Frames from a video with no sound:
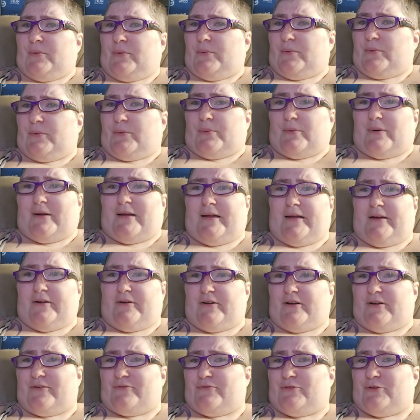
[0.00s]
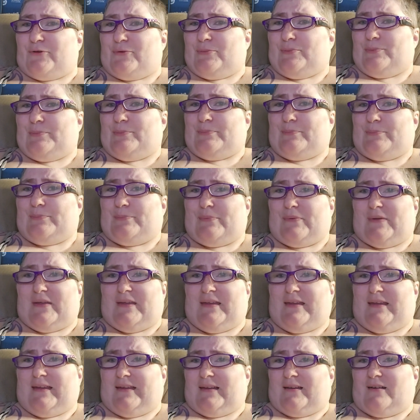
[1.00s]
Where have you
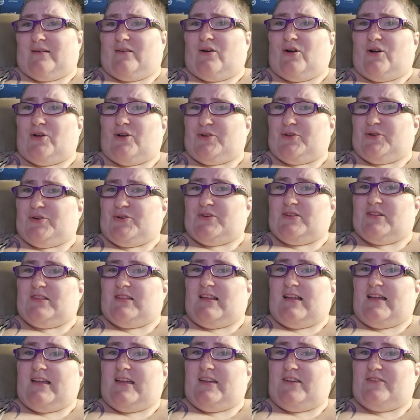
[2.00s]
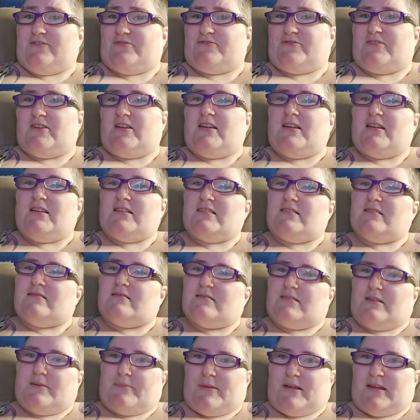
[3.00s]
been all your life?
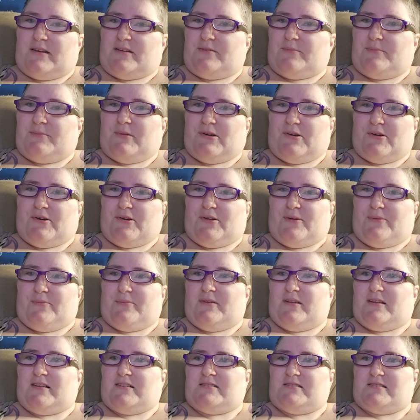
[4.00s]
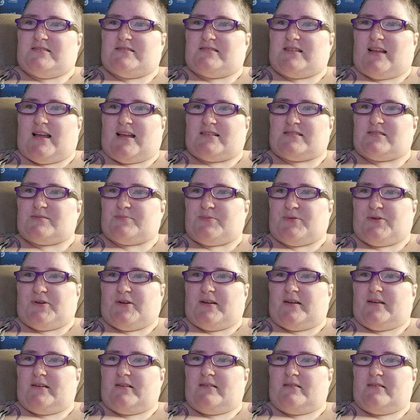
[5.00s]
Demanded Miriam,
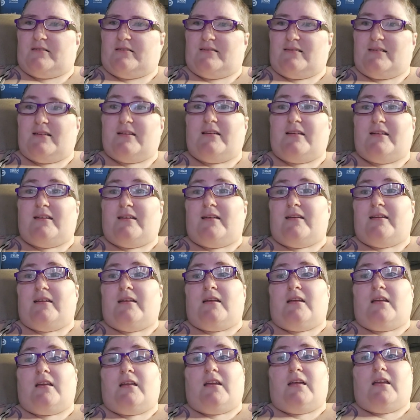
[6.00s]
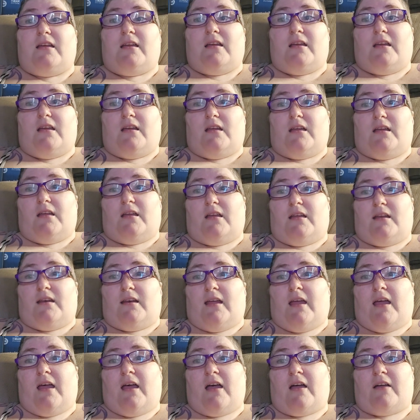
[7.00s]
exasperated. In
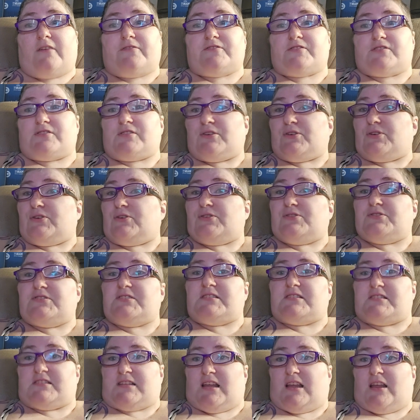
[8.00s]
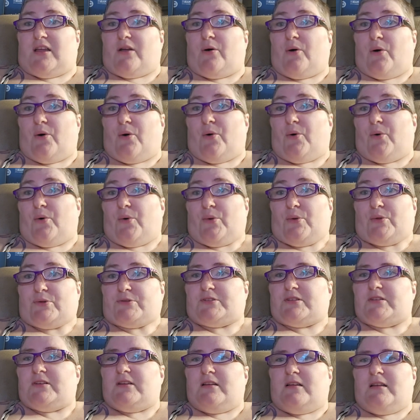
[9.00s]
half-circle sea-hold,
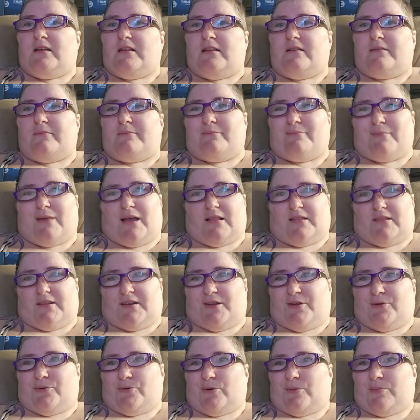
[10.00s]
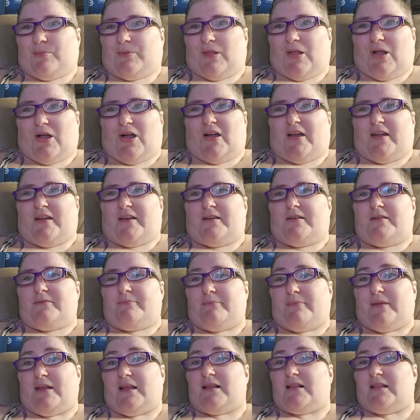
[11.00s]
Melanie replied
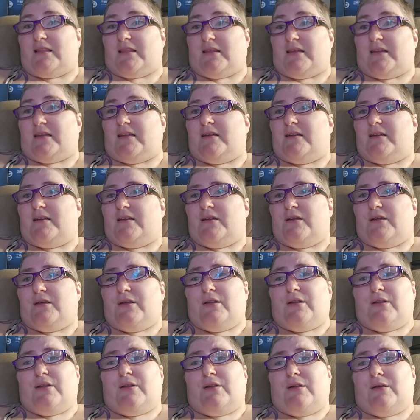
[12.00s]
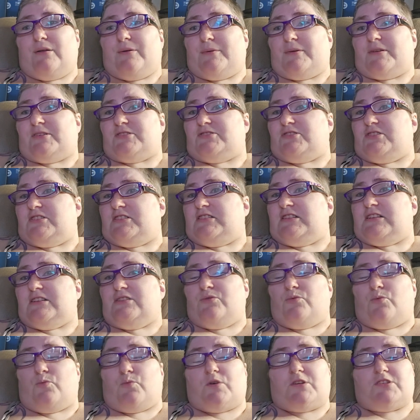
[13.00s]
meekly, because she
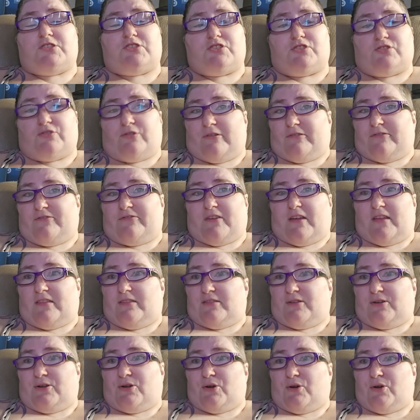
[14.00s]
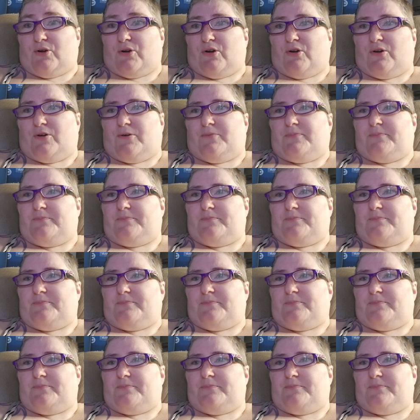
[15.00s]
didn't wish to offend the girl.